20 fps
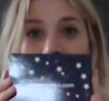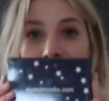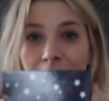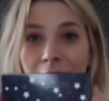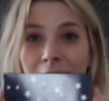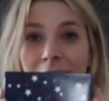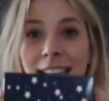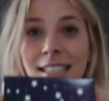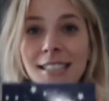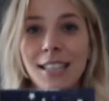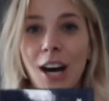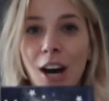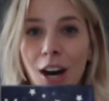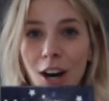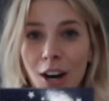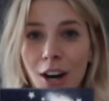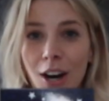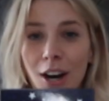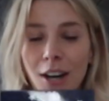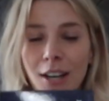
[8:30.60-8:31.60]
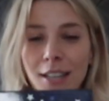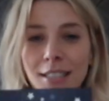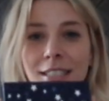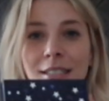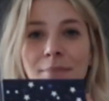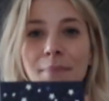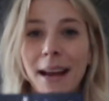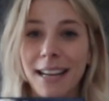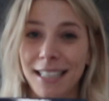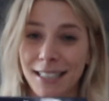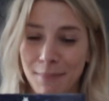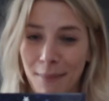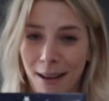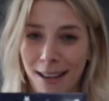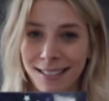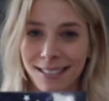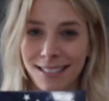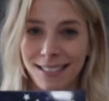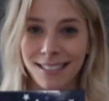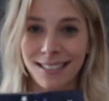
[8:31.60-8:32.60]
These are space
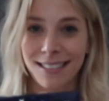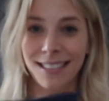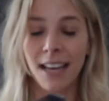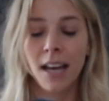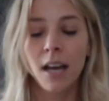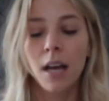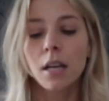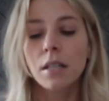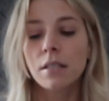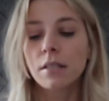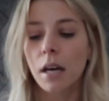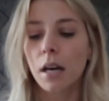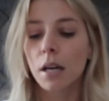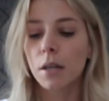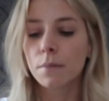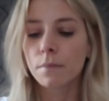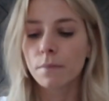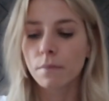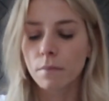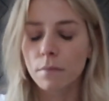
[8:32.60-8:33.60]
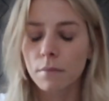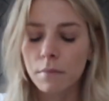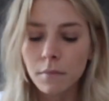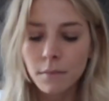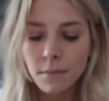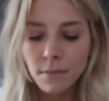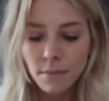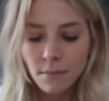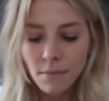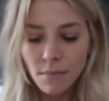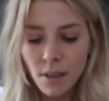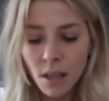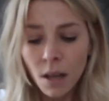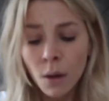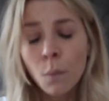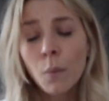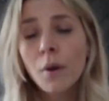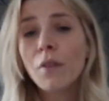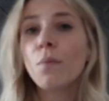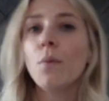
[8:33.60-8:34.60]
masks. So
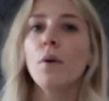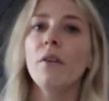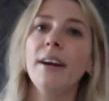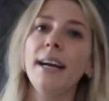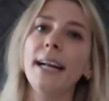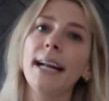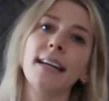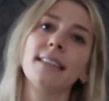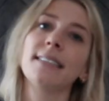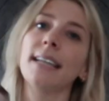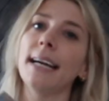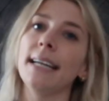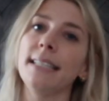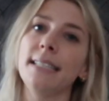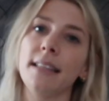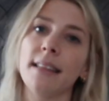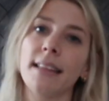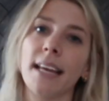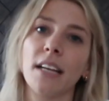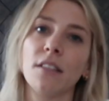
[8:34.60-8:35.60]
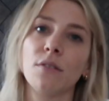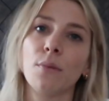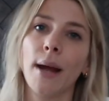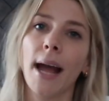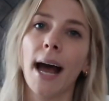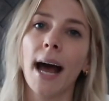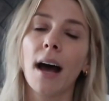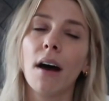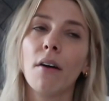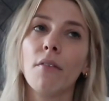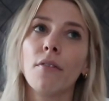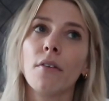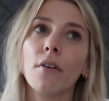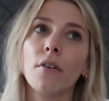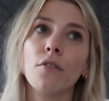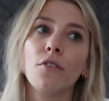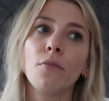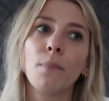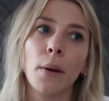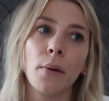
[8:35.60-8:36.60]
with worry and anxiety and things, we have
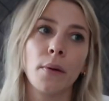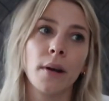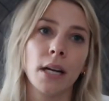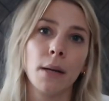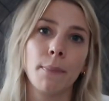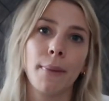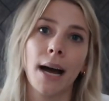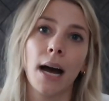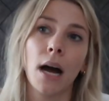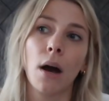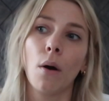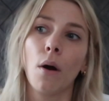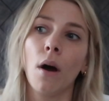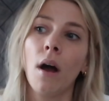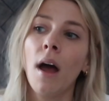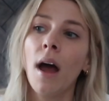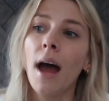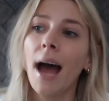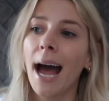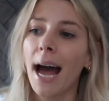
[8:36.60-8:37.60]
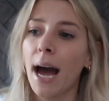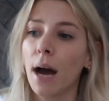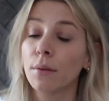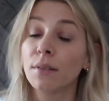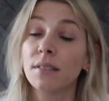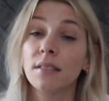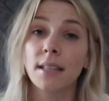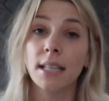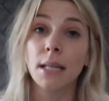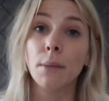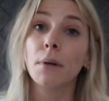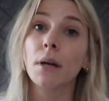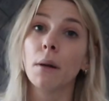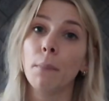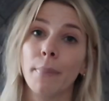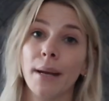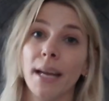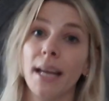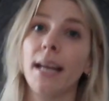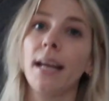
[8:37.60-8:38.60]
spoken about how sleep
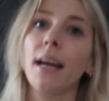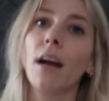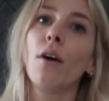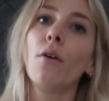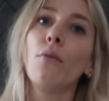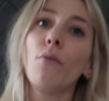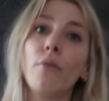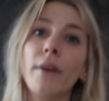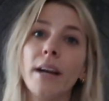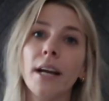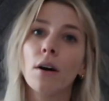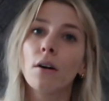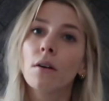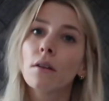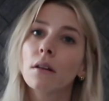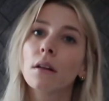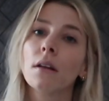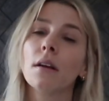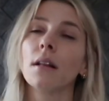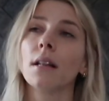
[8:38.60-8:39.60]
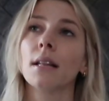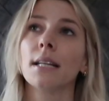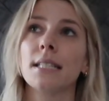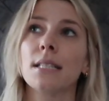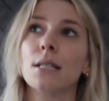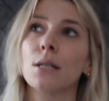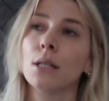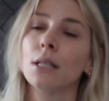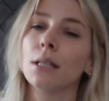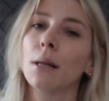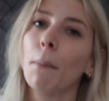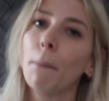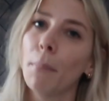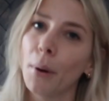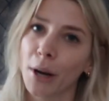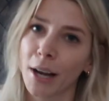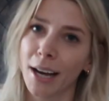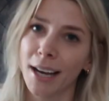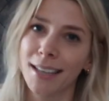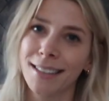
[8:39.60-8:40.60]
can be a real little
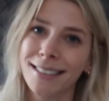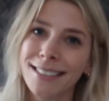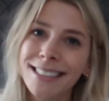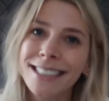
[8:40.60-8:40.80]
bugger.